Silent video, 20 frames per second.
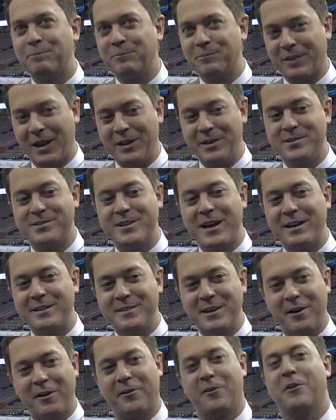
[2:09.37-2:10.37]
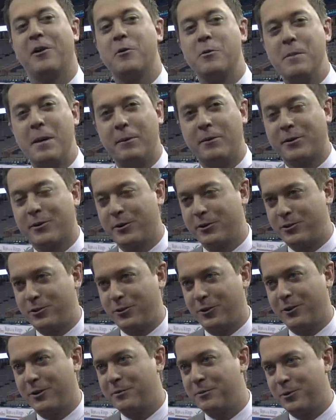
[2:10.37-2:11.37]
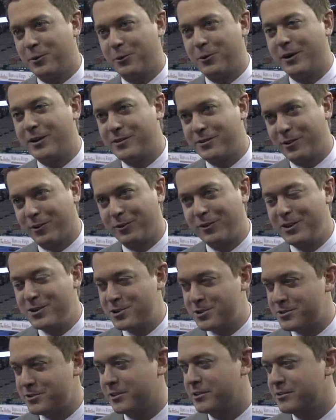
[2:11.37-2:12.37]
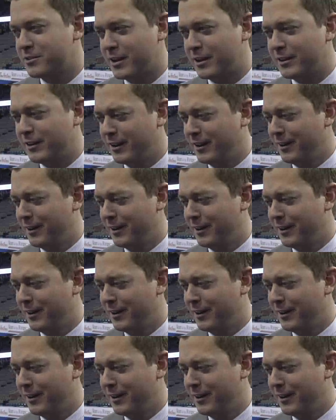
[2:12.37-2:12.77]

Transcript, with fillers: and he sat down, and I remember Chris Durham, who uh, still teaches there, said,